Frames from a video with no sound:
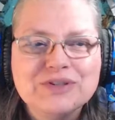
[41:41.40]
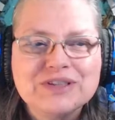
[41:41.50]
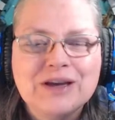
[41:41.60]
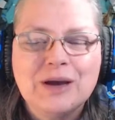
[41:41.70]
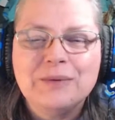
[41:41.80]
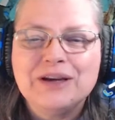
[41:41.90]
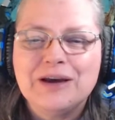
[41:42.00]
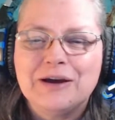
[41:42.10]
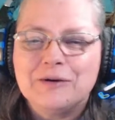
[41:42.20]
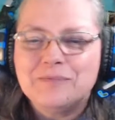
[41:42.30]
coming
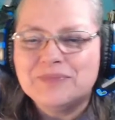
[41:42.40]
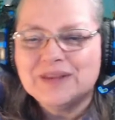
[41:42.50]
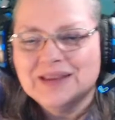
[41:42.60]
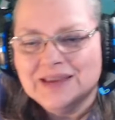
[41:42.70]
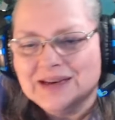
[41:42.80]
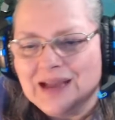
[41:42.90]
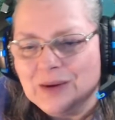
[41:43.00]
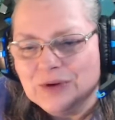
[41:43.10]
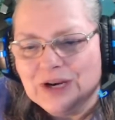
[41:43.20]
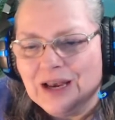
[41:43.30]
up, and I would